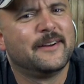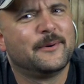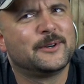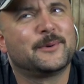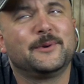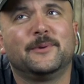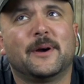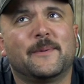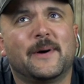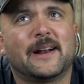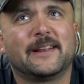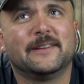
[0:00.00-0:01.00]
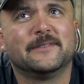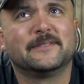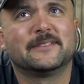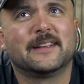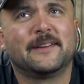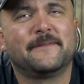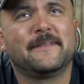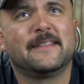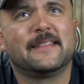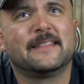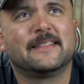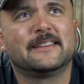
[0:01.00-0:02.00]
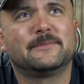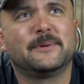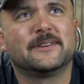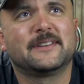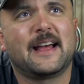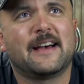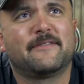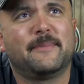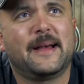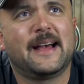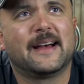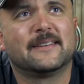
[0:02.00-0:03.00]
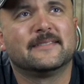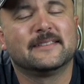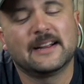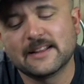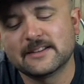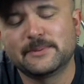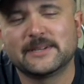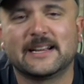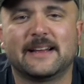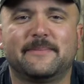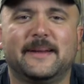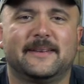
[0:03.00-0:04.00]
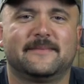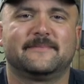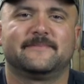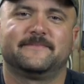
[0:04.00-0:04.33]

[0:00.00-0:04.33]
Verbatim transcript: Which one do I want to use? If this beer is half bad, yeah, this beer is half bad.